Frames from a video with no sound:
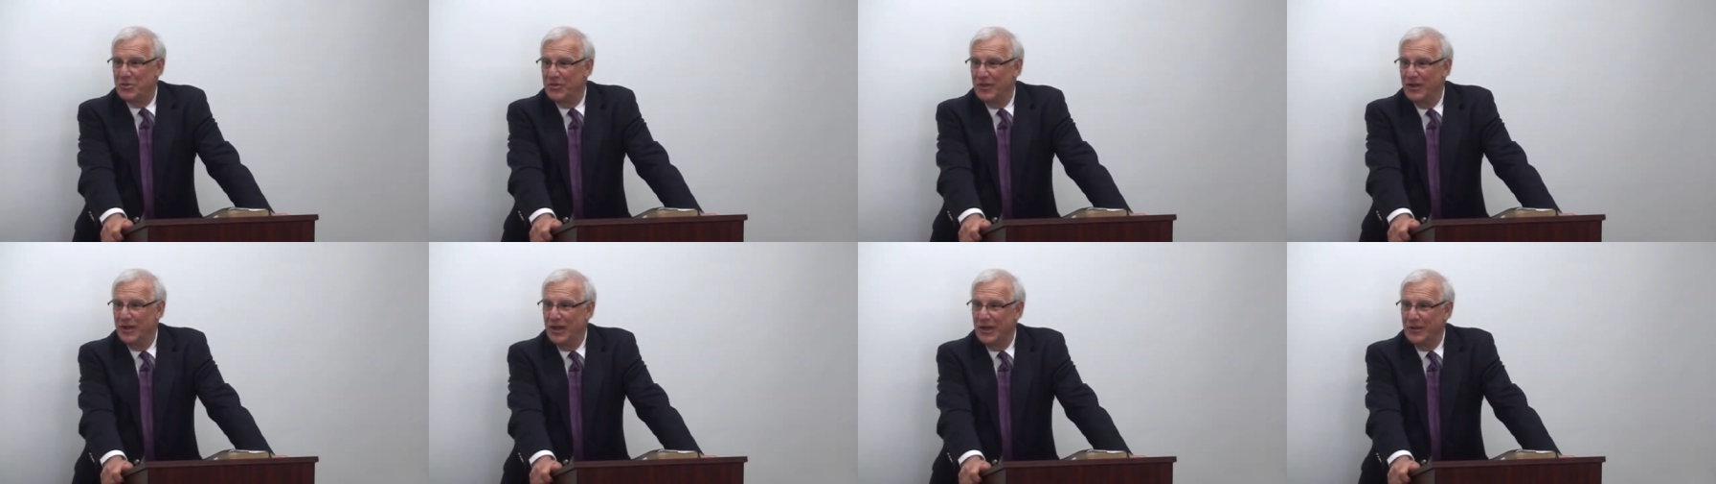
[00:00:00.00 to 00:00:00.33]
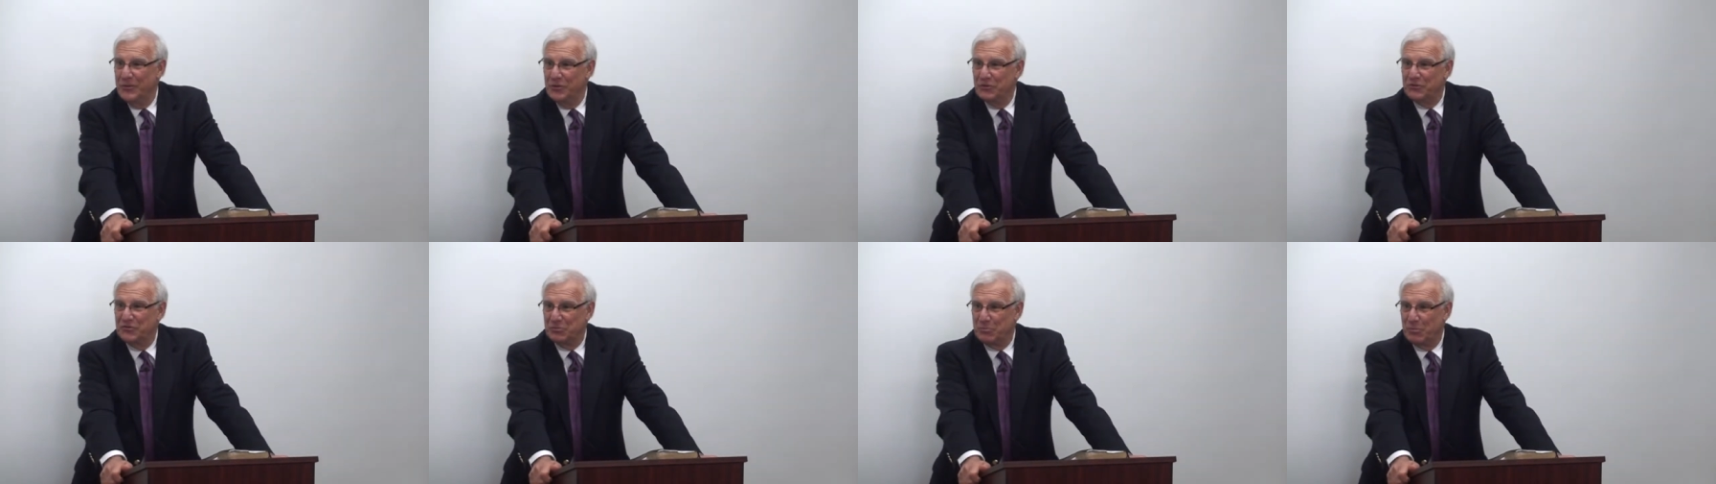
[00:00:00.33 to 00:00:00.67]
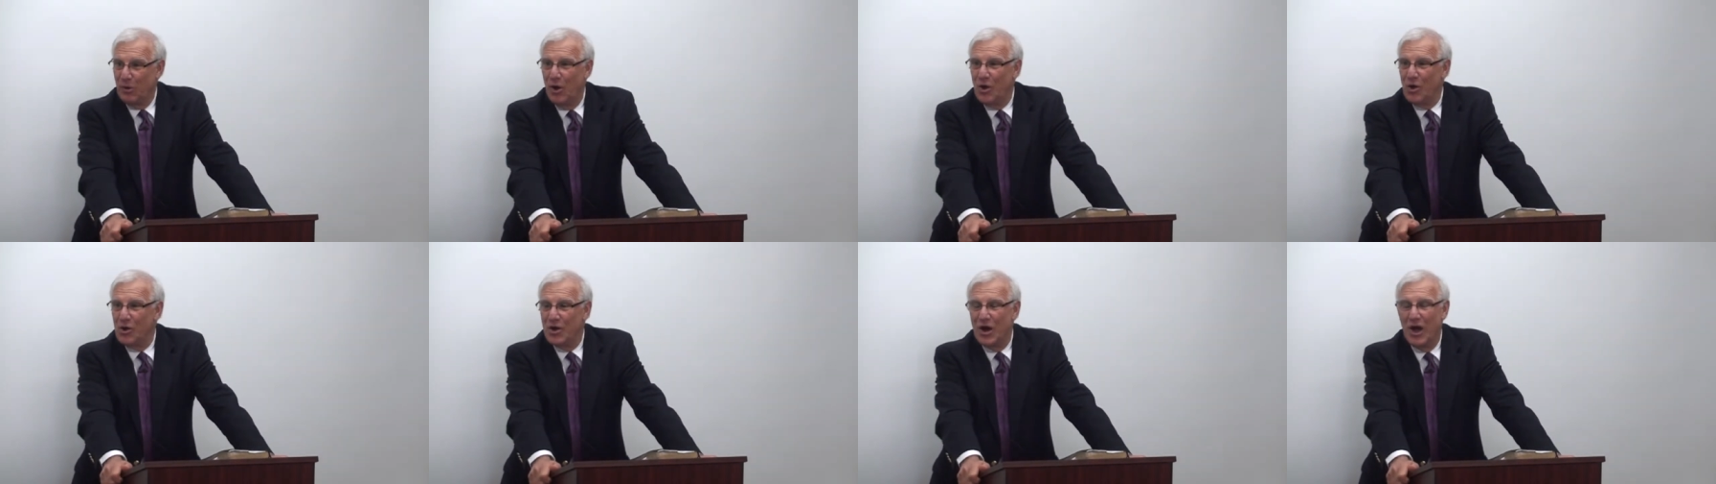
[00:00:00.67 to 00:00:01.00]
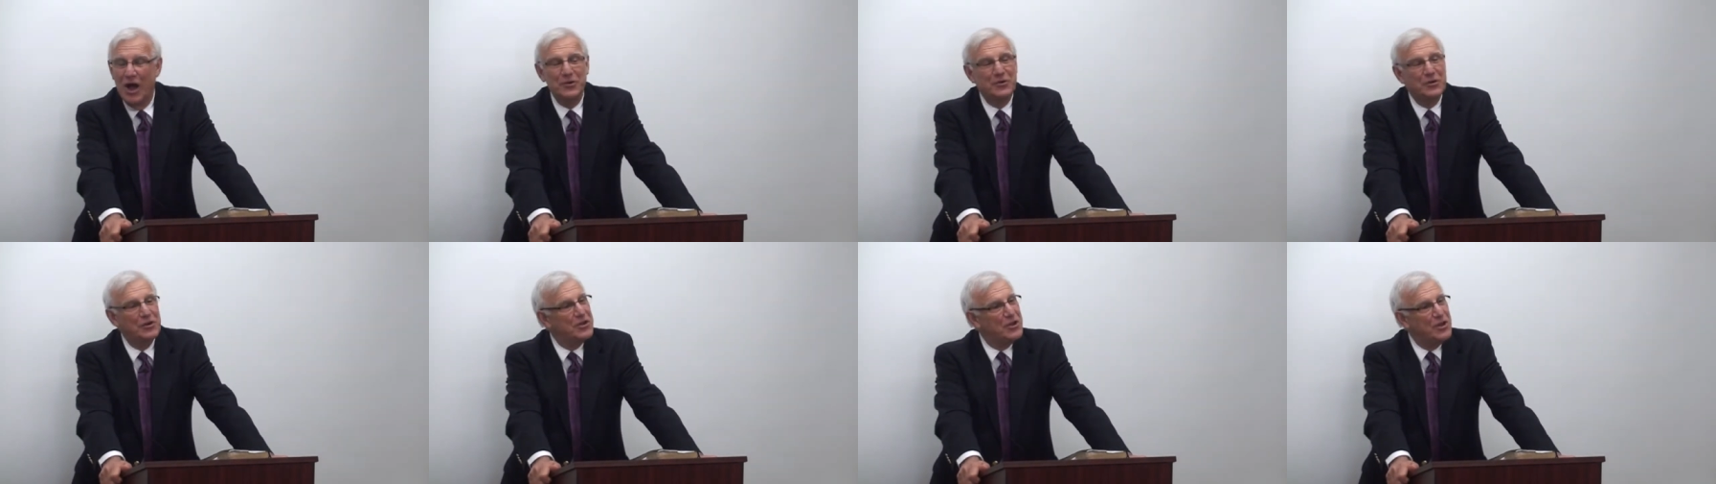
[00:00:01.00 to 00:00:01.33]
uh, the small
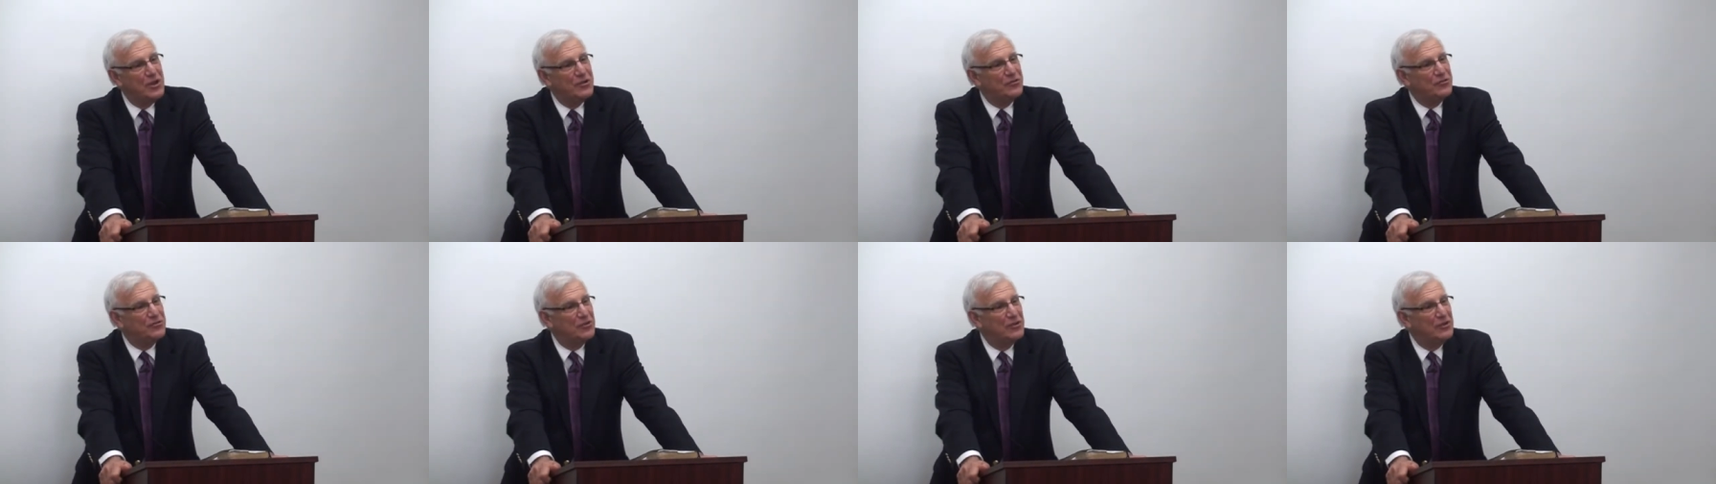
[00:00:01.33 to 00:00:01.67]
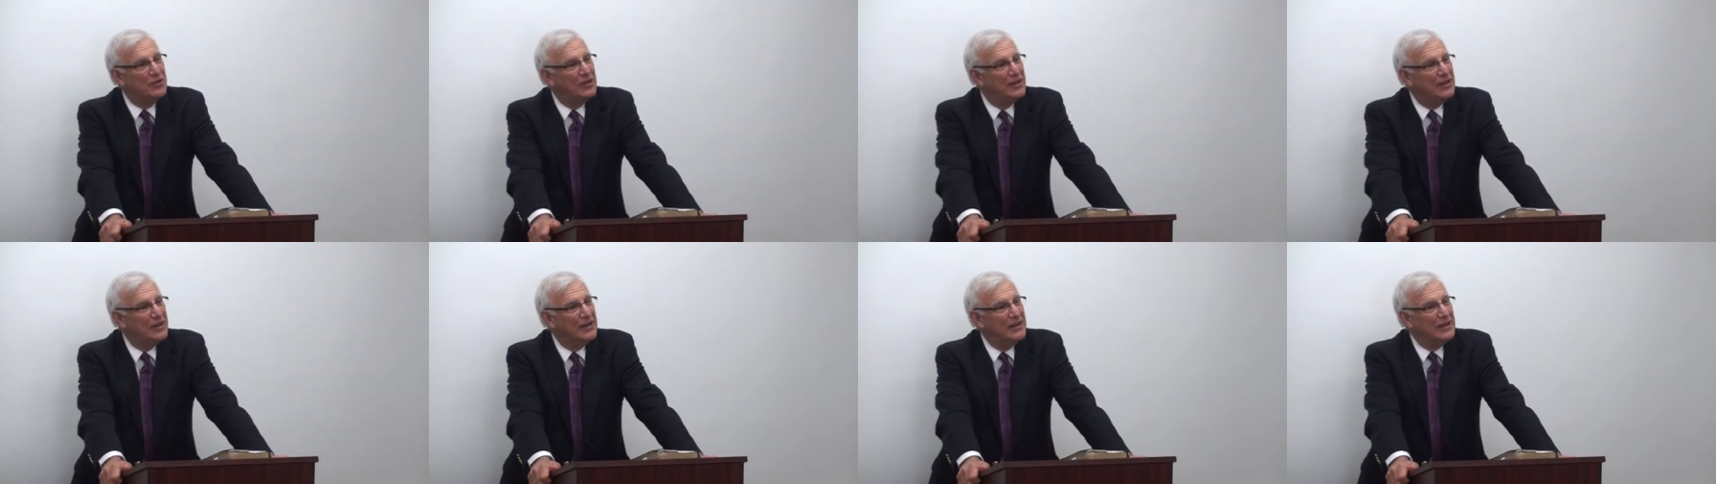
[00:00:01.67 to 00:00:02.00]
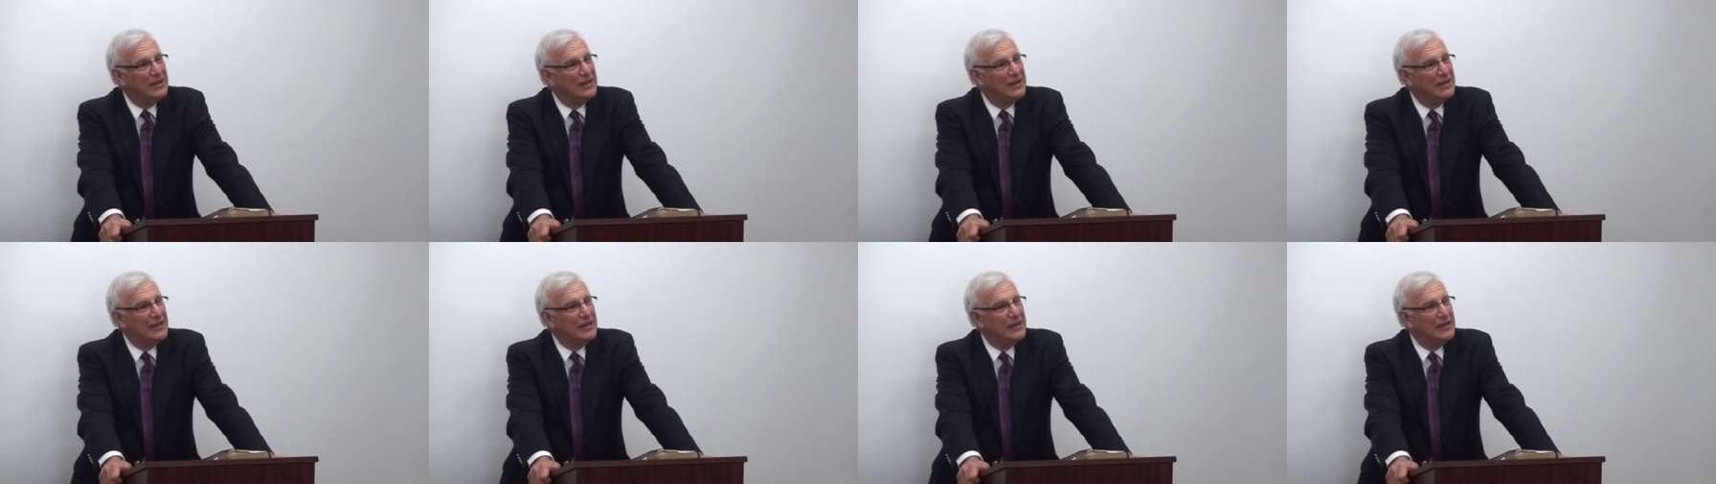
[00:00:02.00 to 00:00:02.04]
congregation